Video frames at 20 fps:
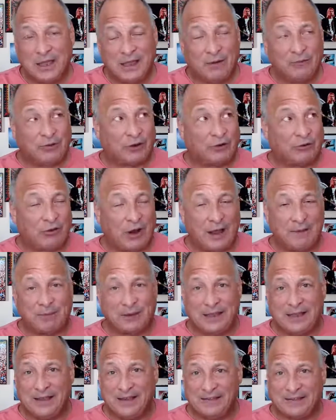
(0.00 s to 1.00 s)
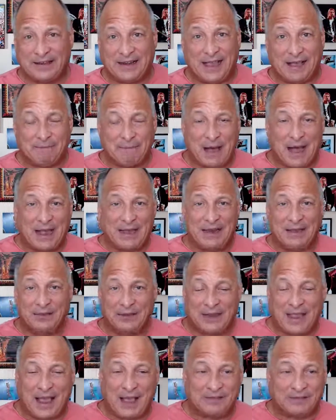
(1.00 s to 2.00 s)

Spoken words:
It was incredibly easy to get mine the other day.